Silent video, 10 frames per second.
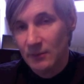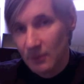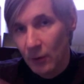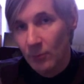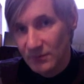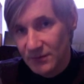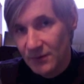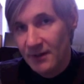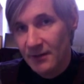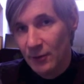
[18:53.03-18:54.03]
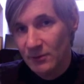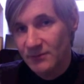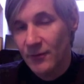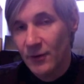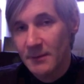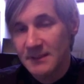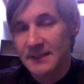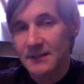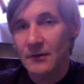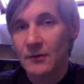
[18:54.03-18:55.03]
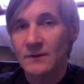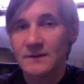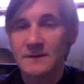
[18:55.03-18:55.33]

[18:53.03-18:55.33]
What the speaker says: almost 30 and almost 40% across